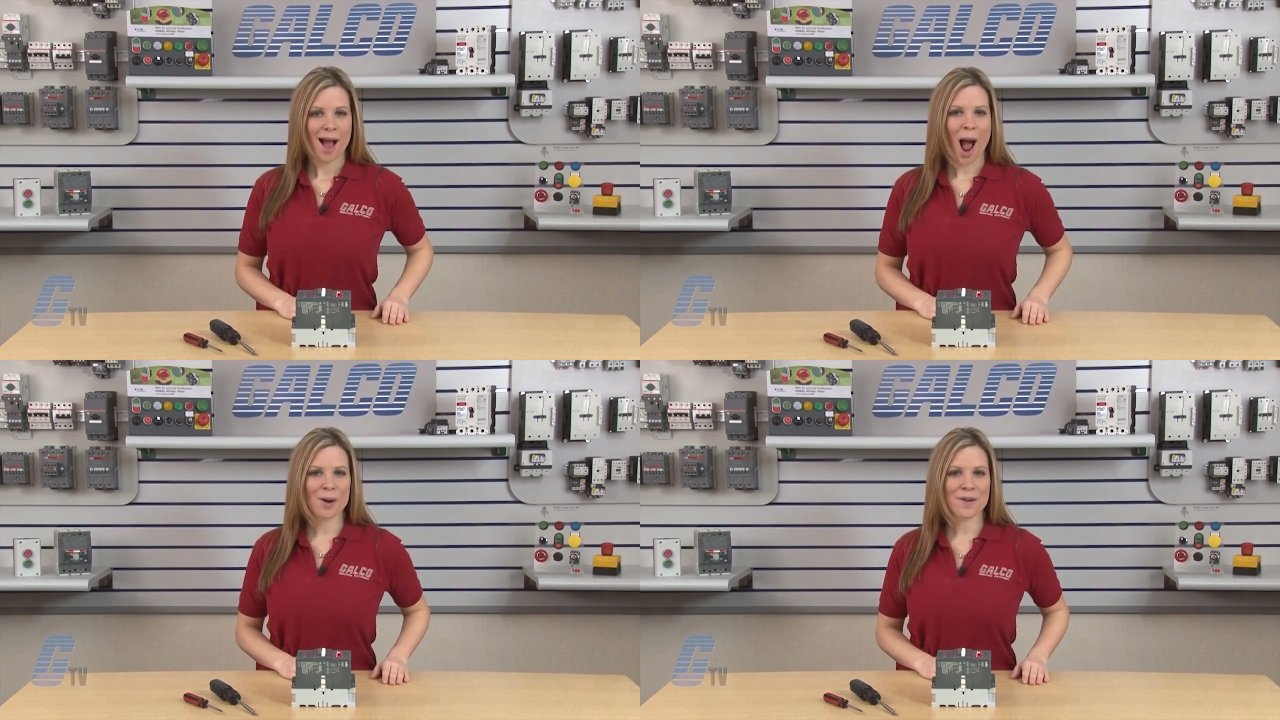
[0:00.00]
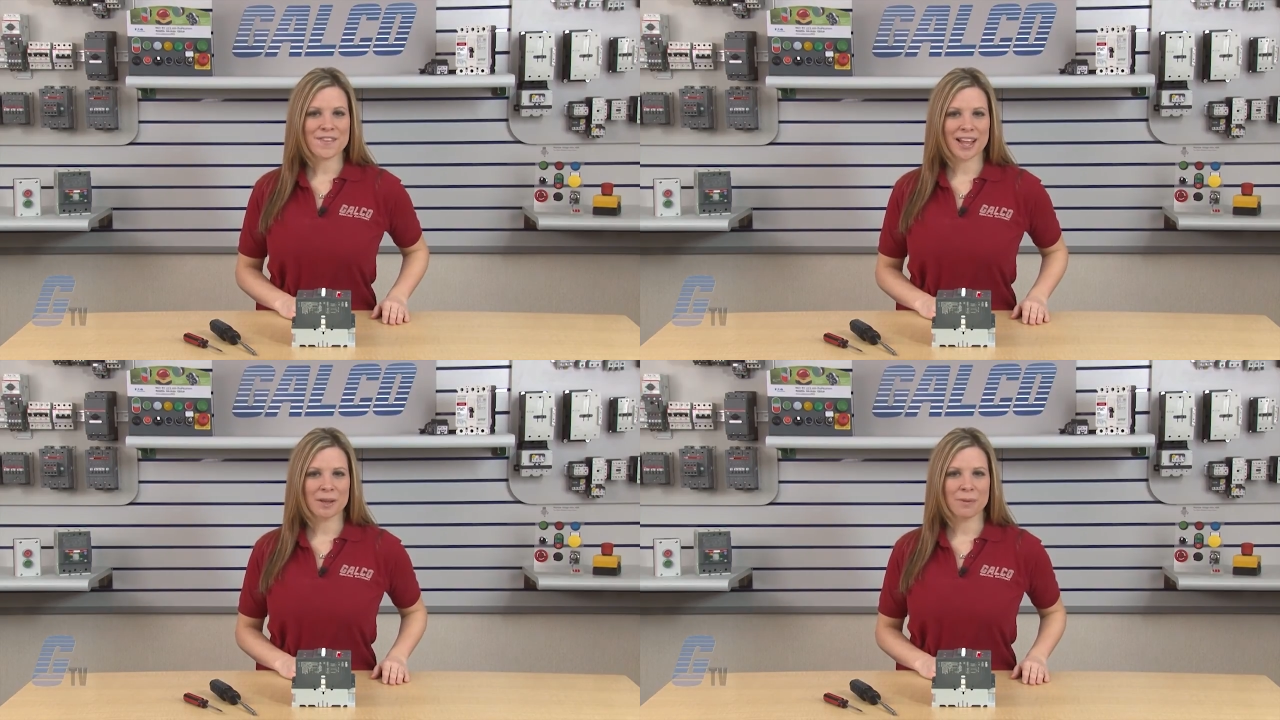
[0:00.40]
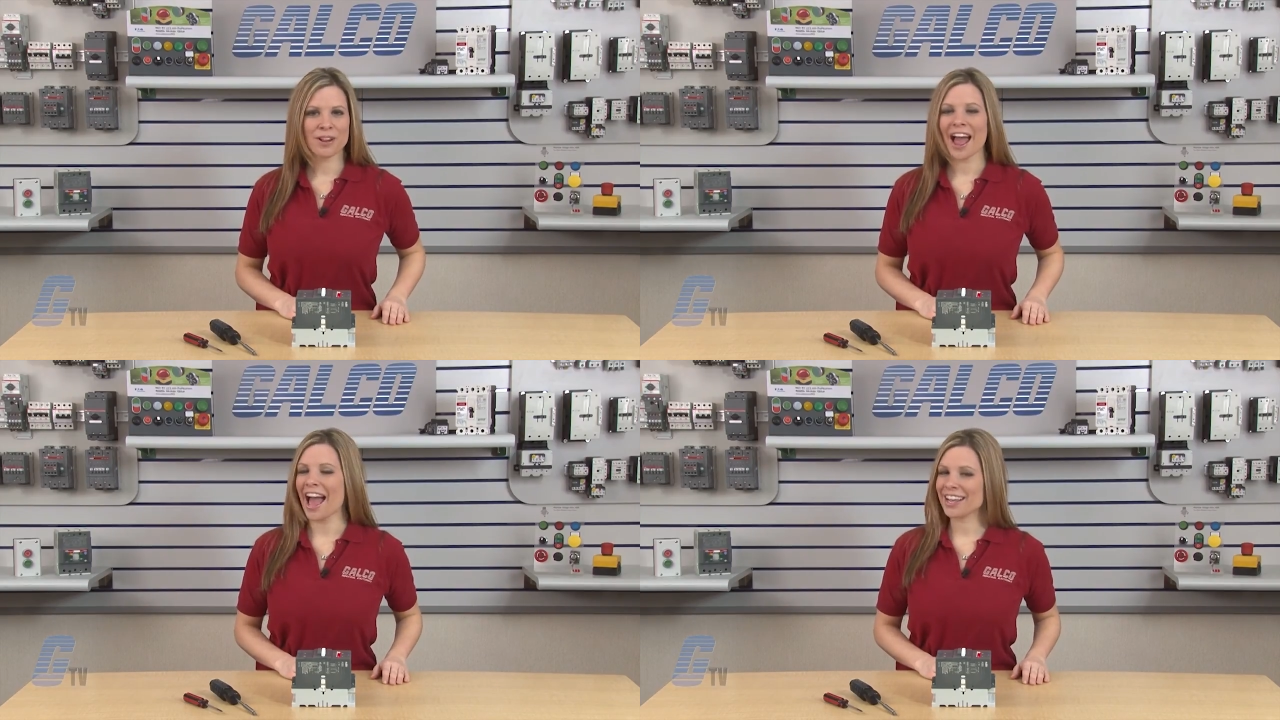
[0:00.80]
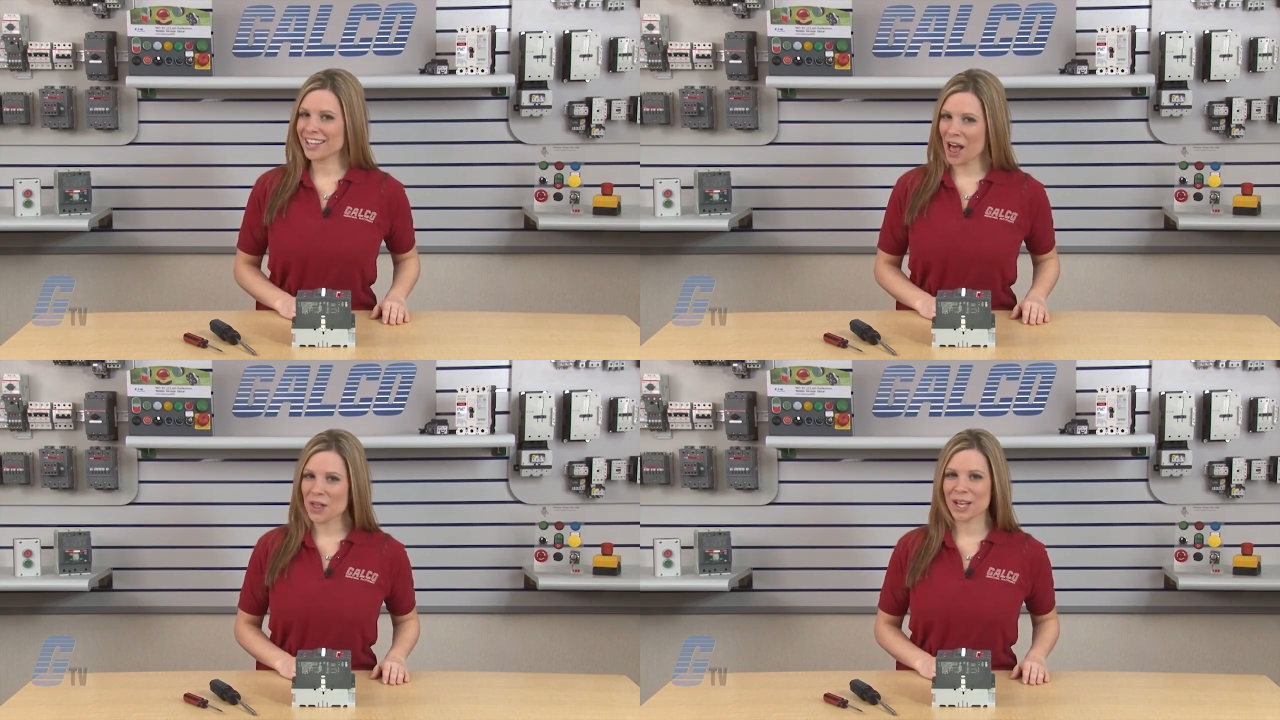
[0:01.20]
are available at
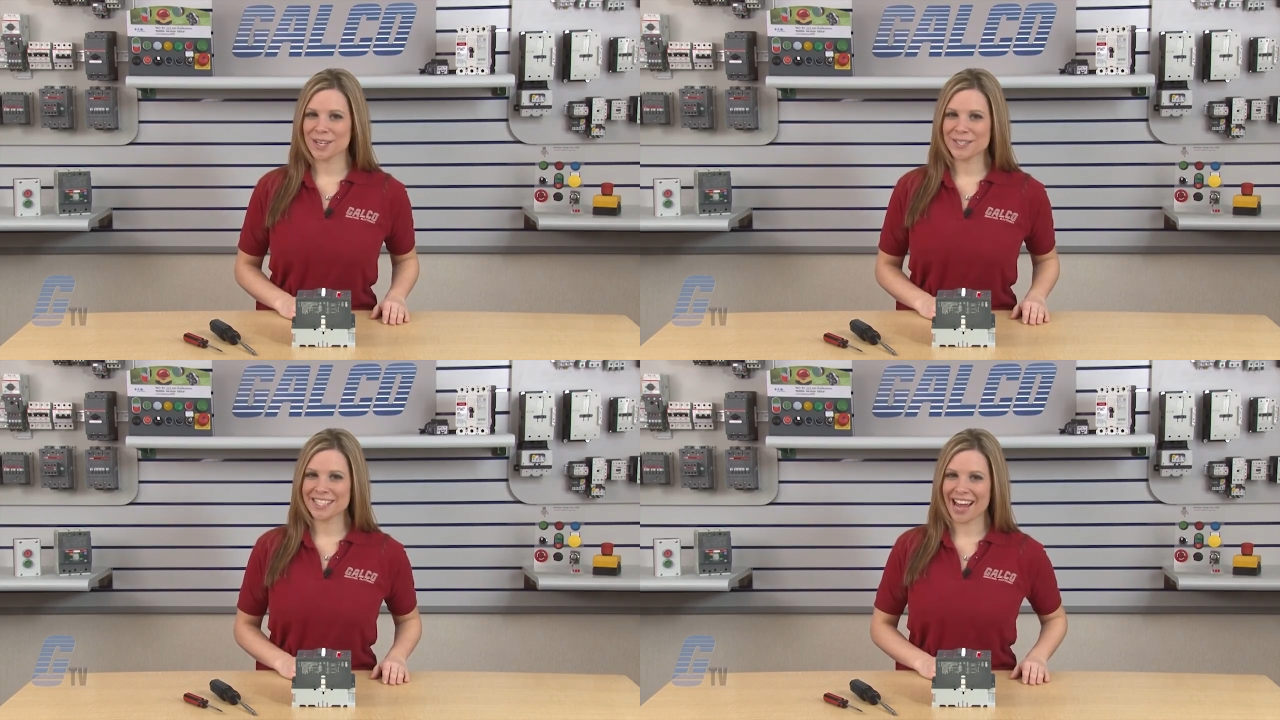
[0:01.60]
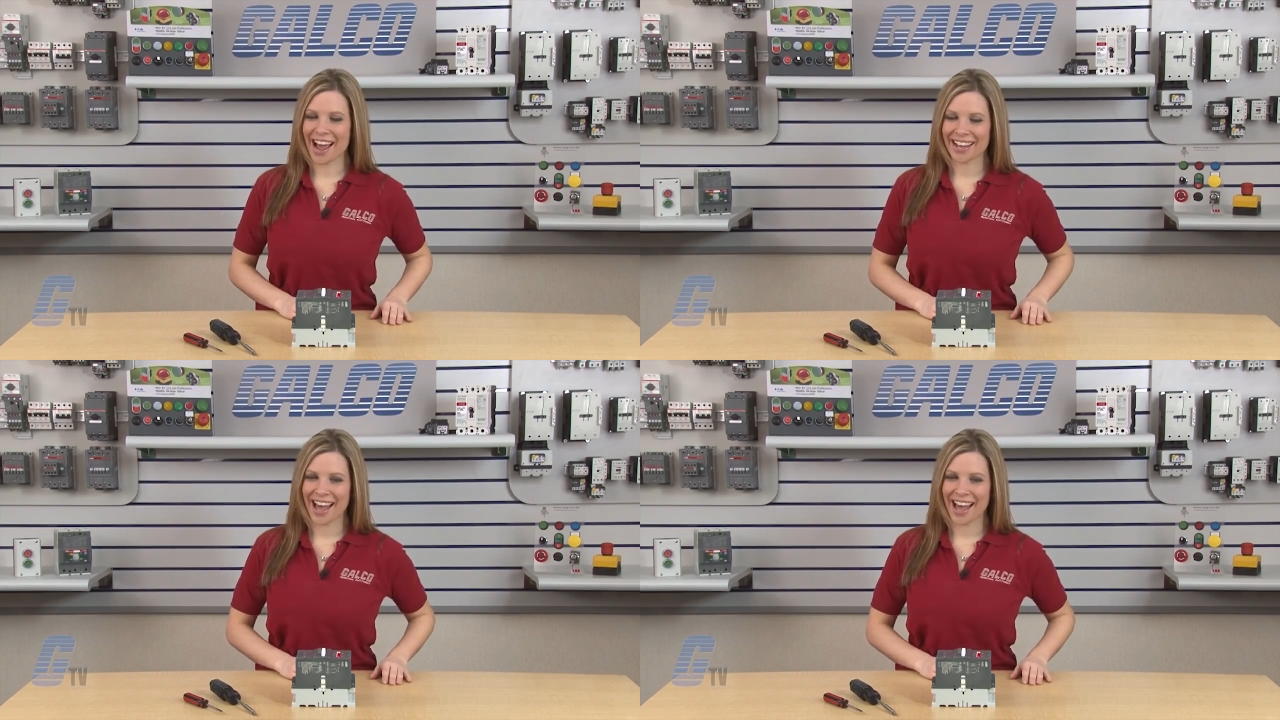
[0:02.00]
galco dot